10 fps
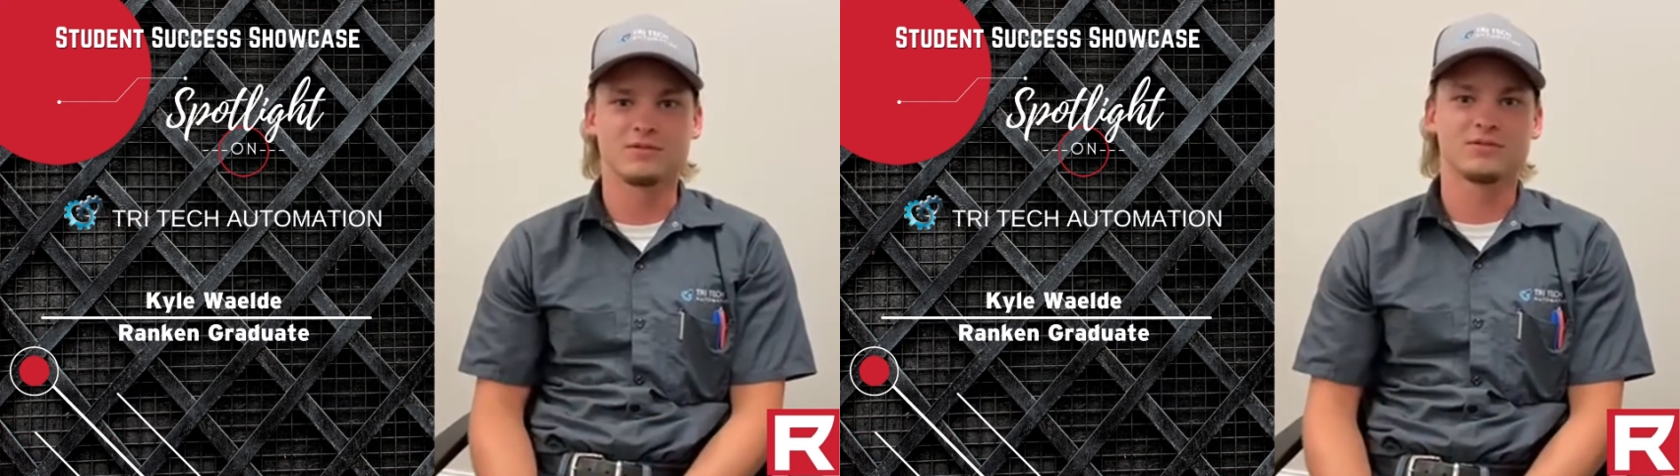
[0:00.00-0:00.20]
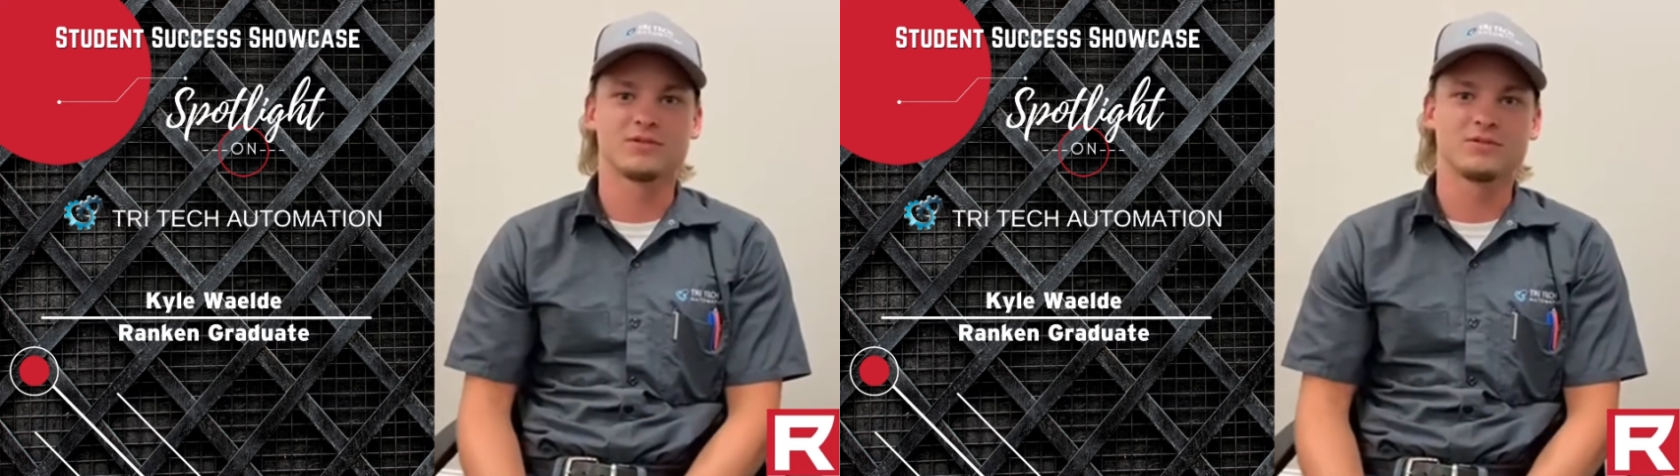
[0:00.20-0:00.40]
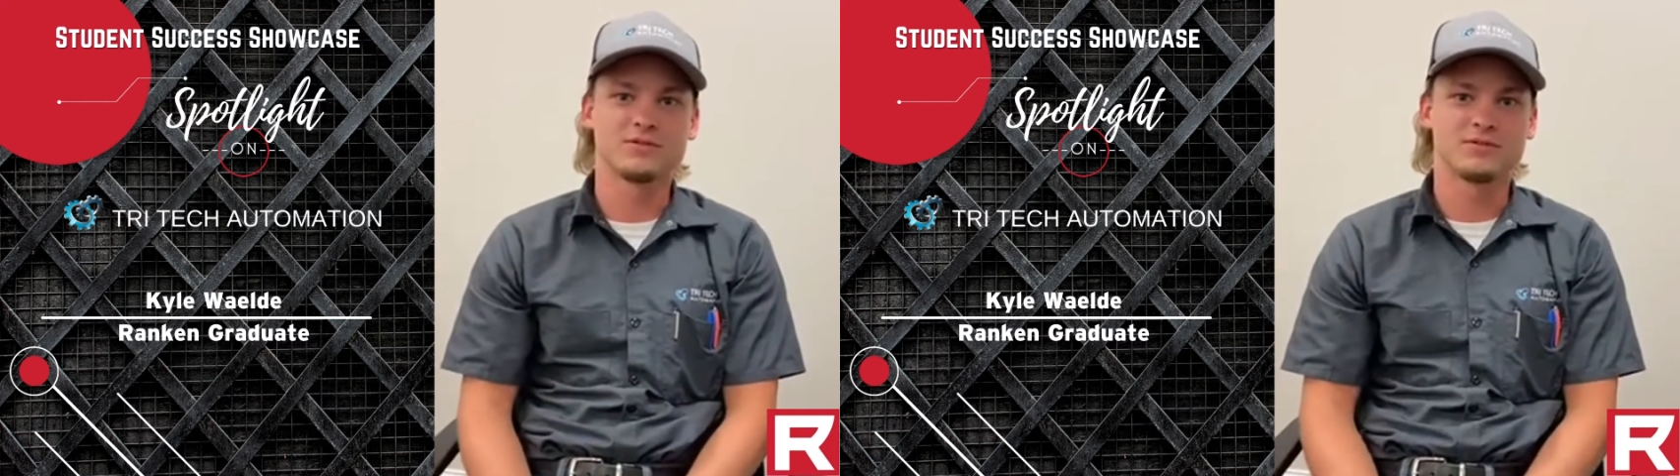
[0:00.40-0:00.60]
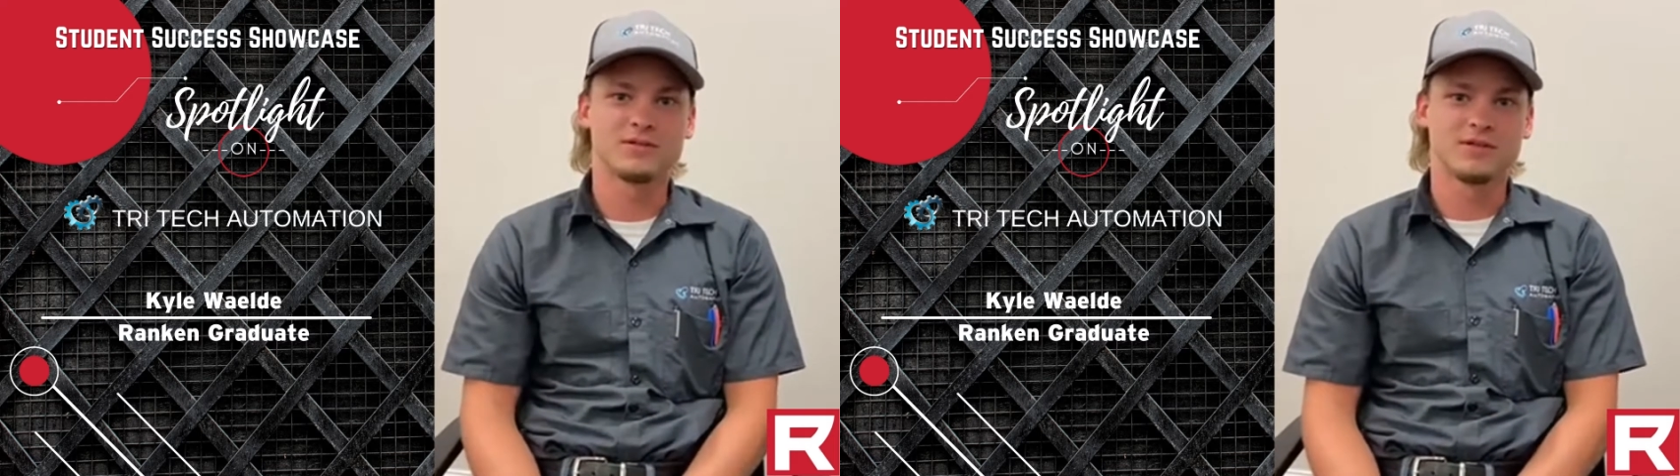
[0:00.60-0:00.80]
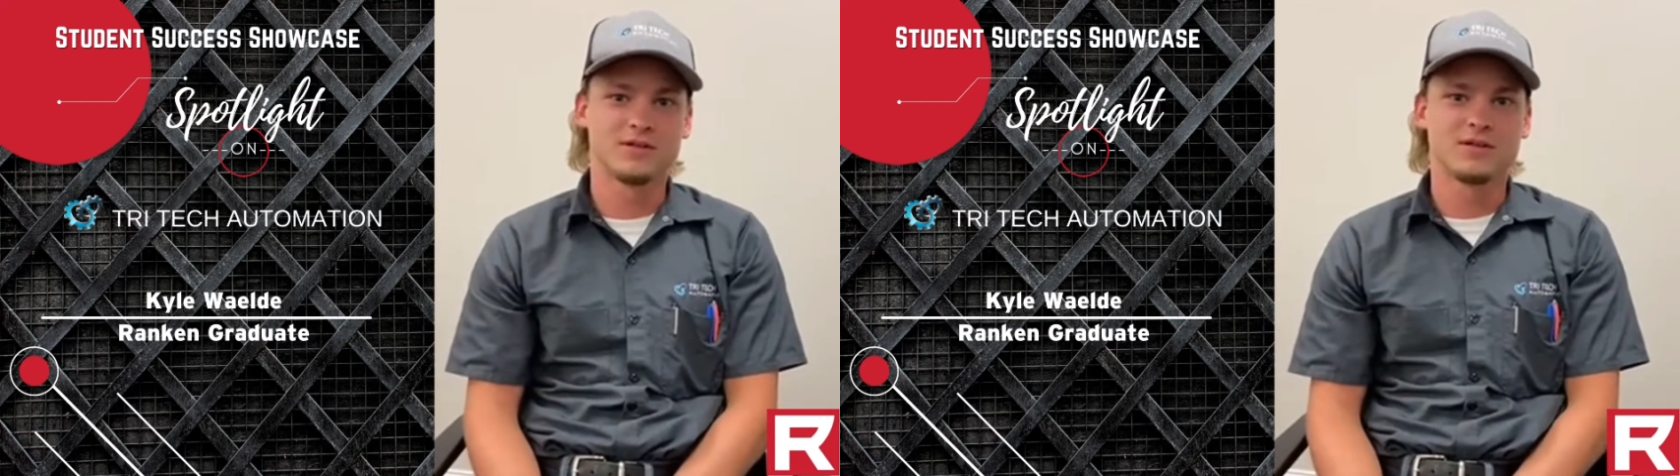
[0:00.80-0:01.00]
So
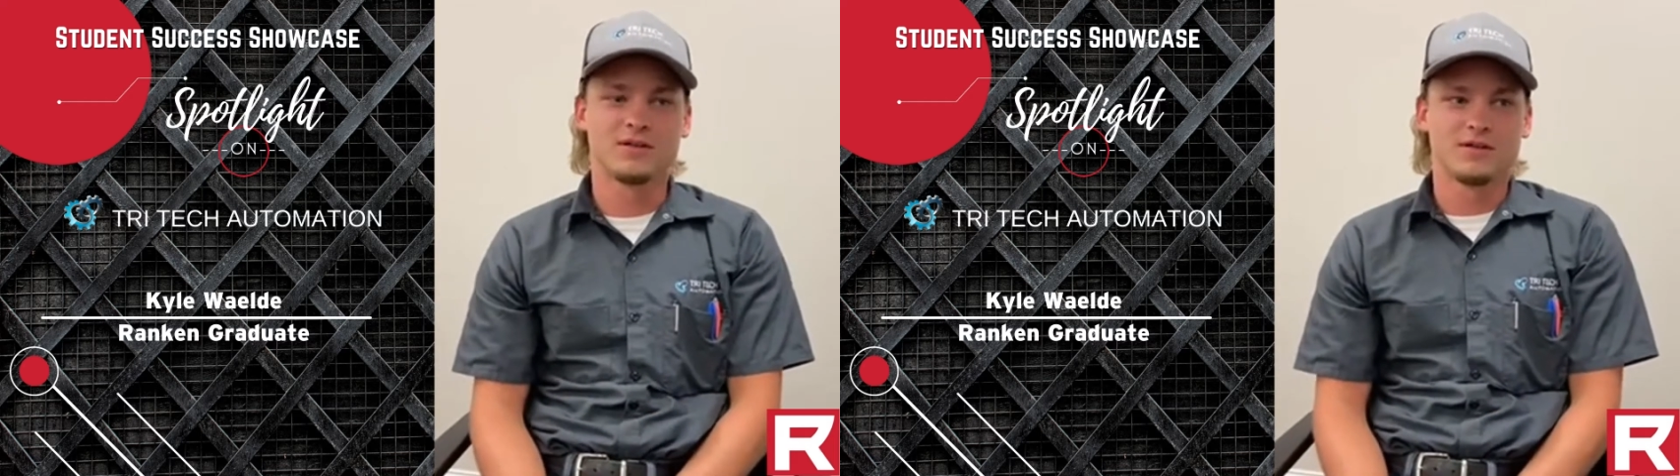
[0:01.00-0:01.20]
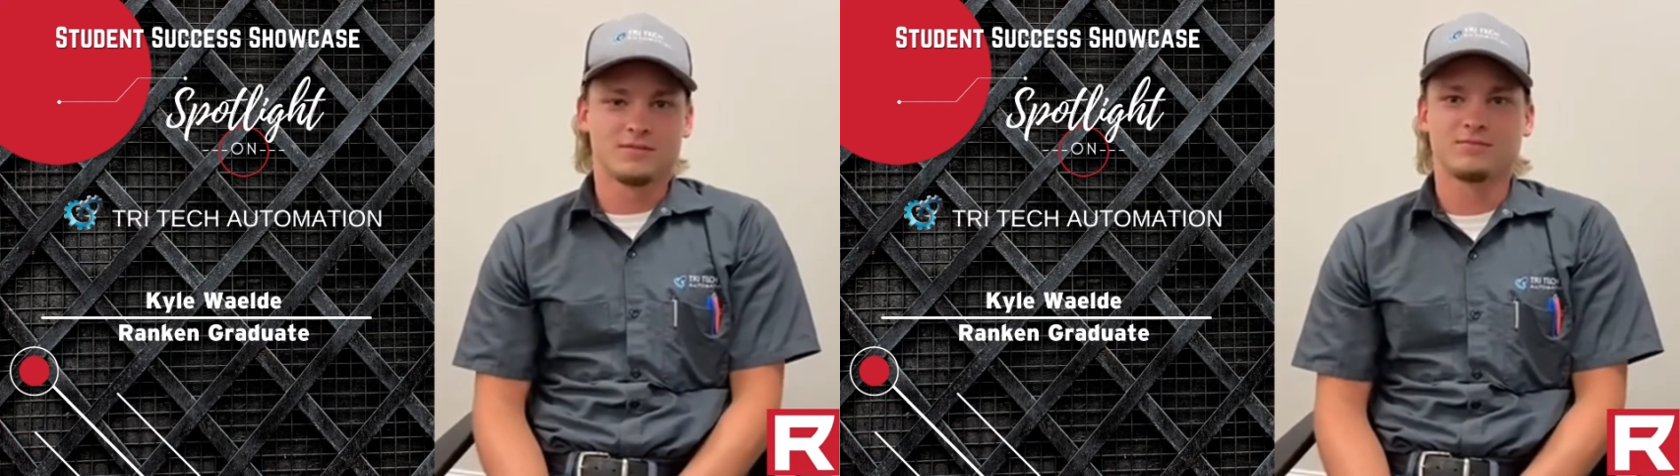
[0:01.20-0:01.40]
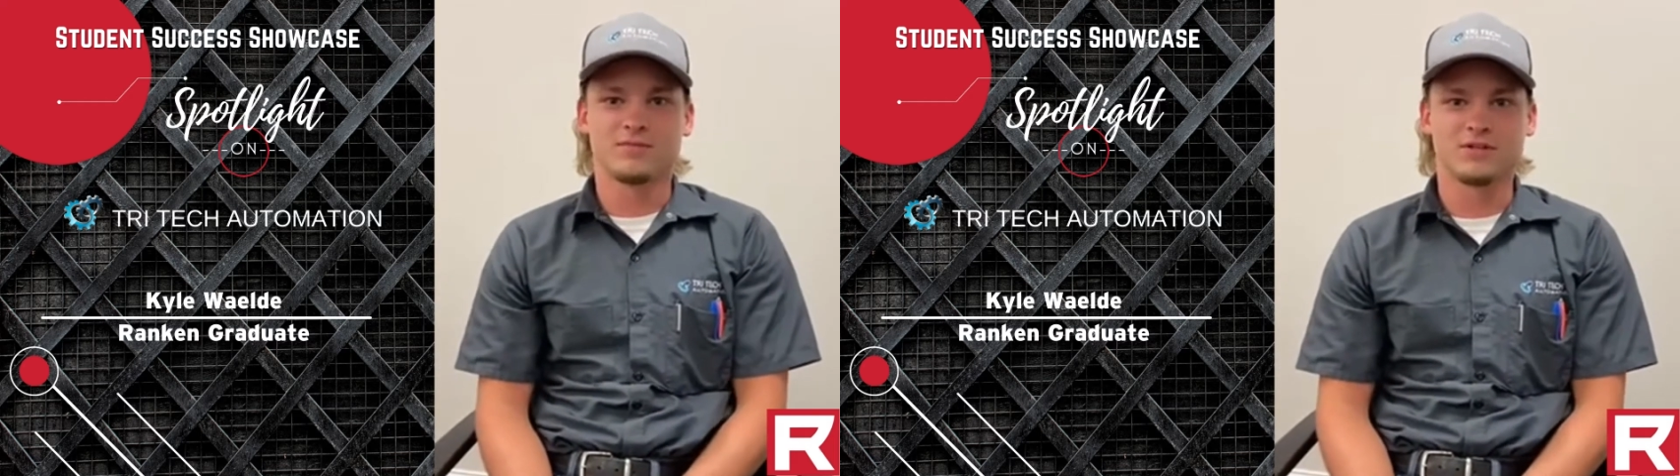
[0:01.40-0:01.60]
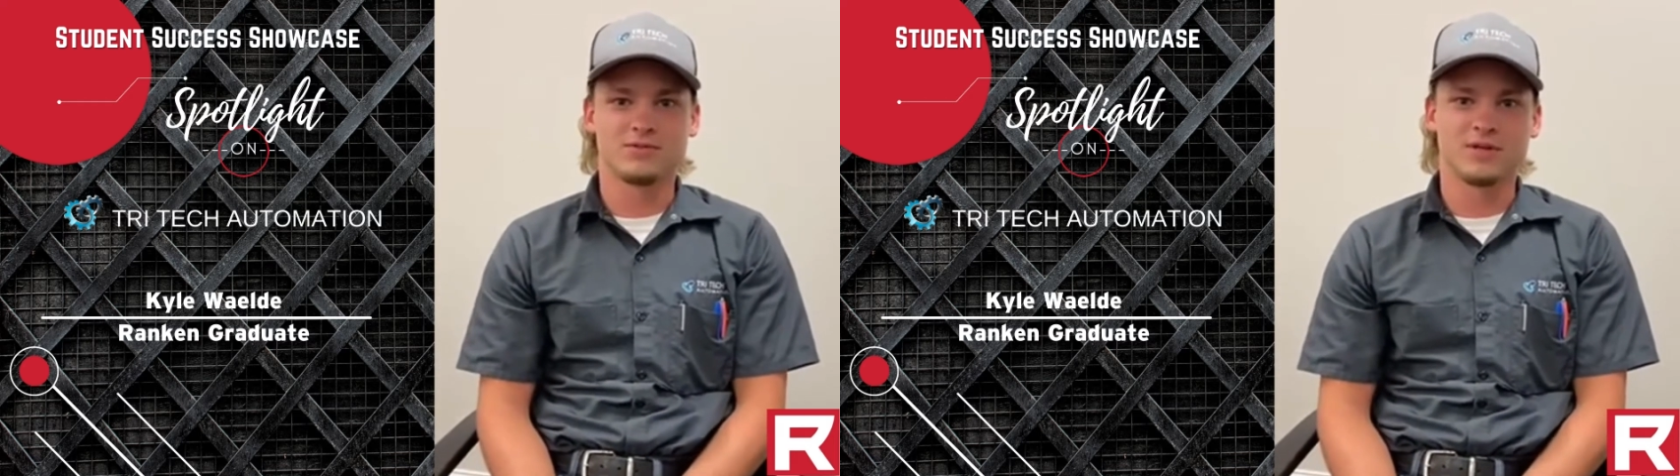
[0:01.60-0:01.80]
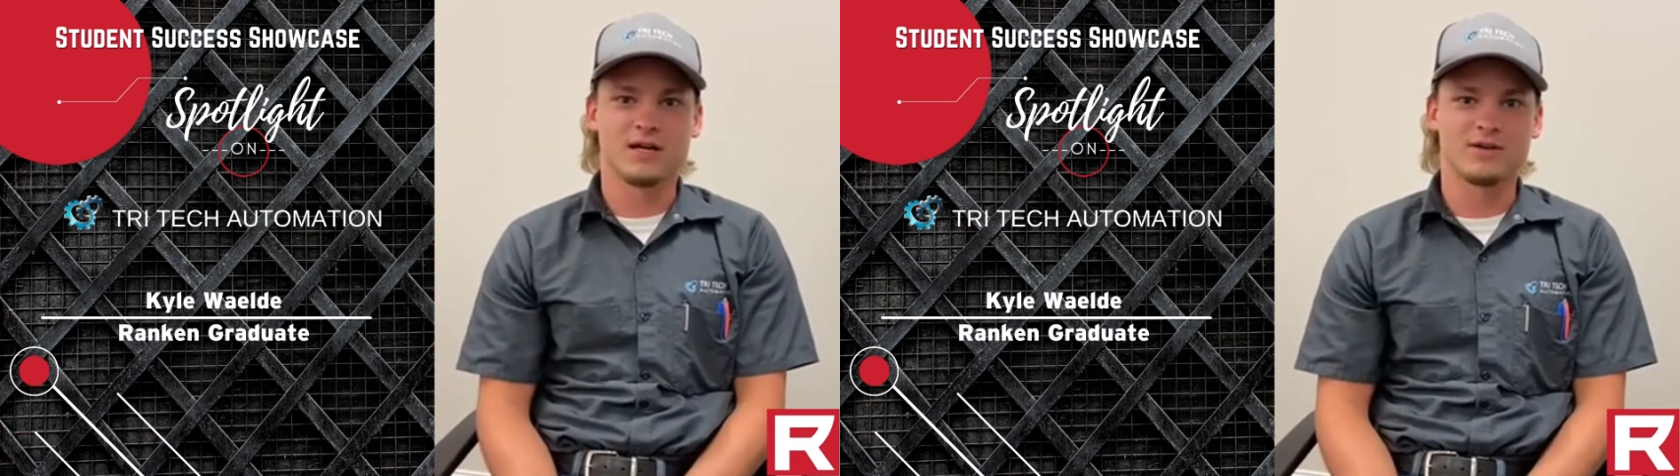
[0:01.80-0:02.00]
that's
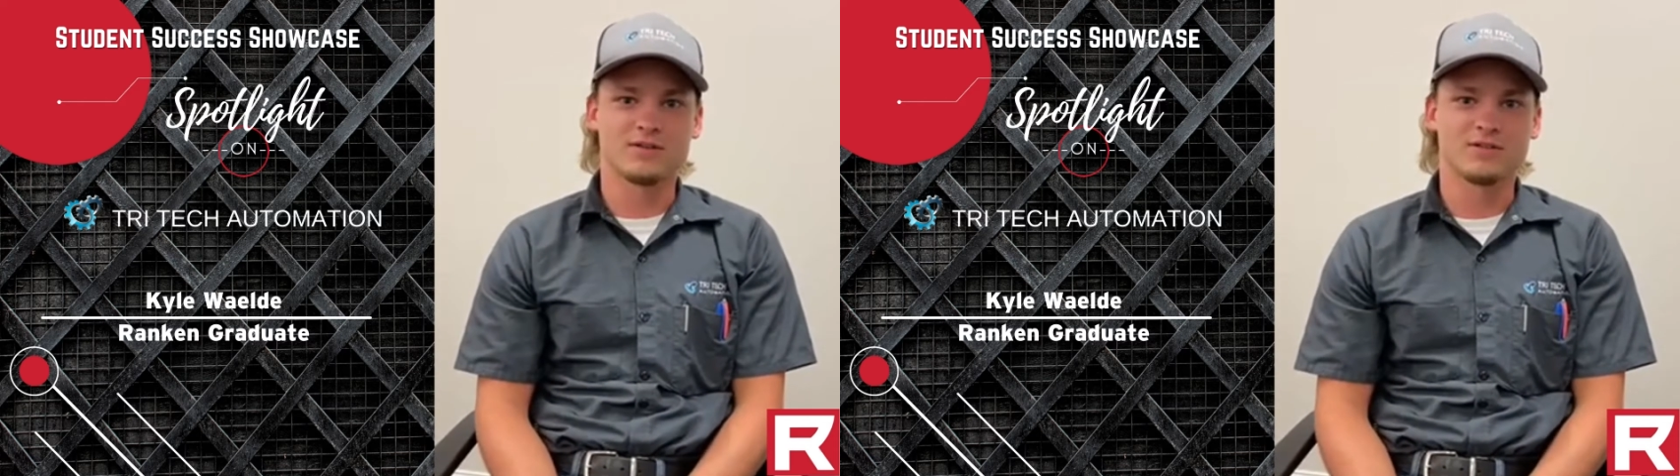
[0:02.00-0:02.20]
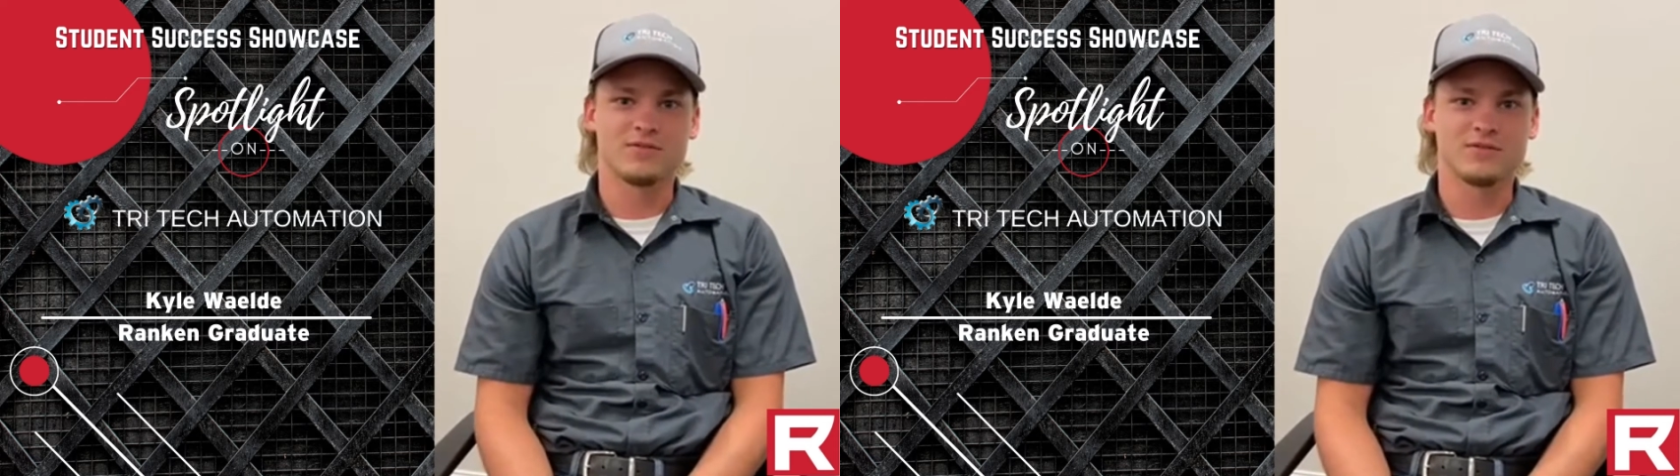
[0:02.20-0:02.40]
really how I discovered